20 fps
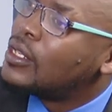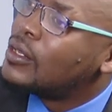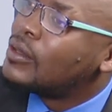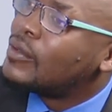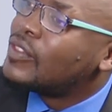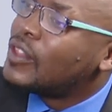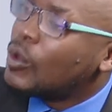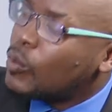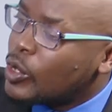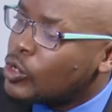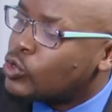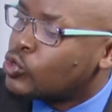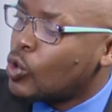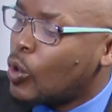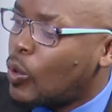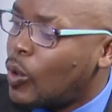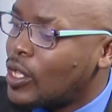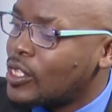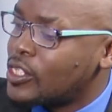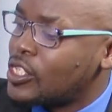the
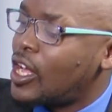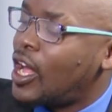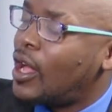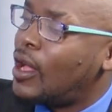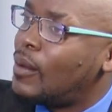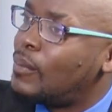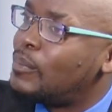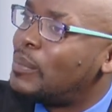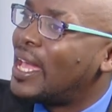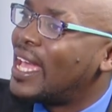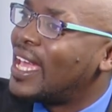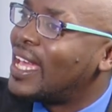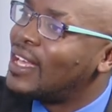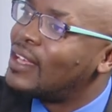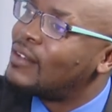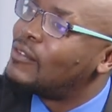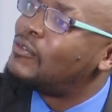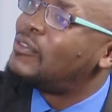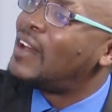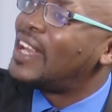withdrawals are per
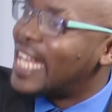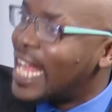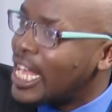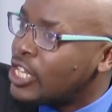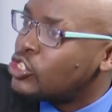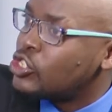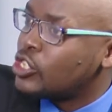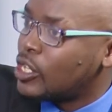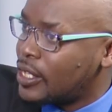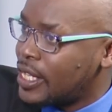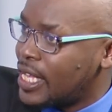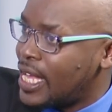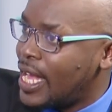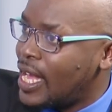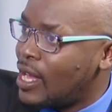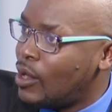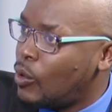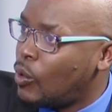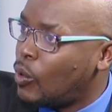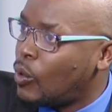financial
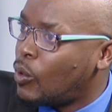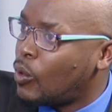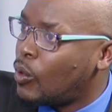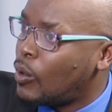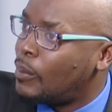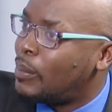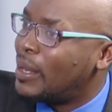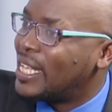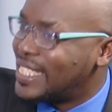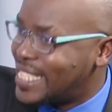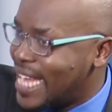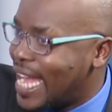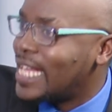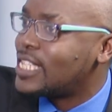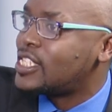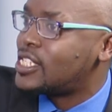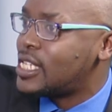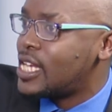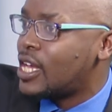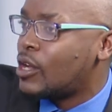year or per
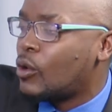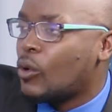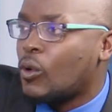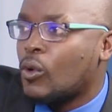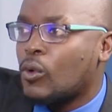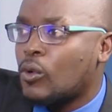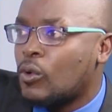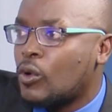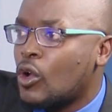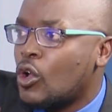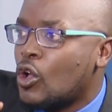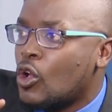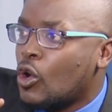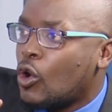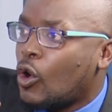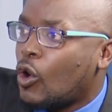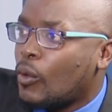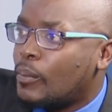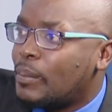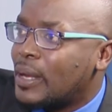tax year or
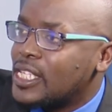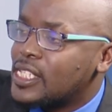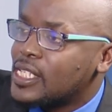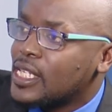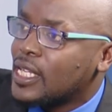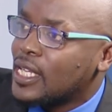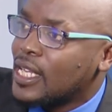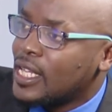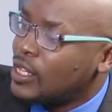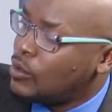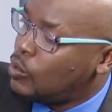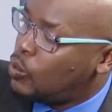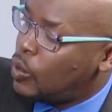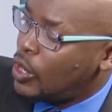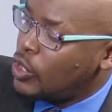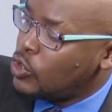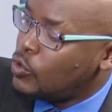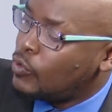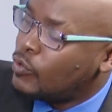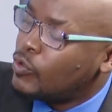basically
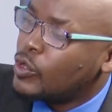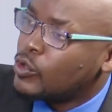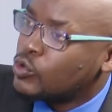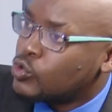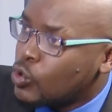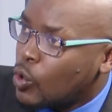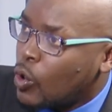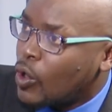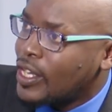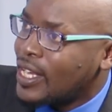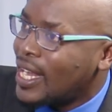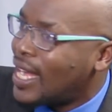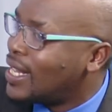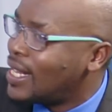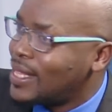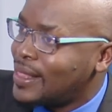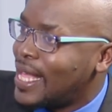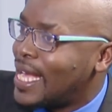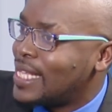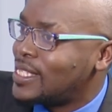when you've withdrawn and
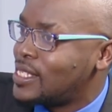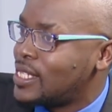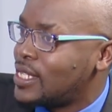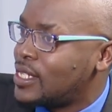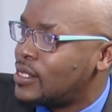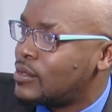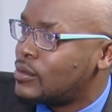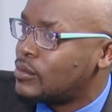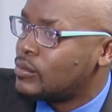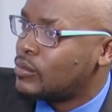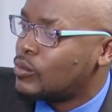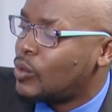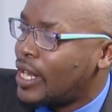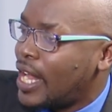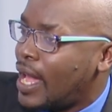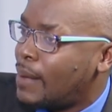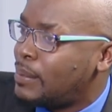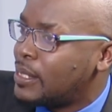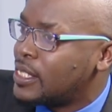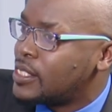then that's it. What
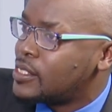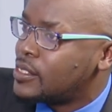happens?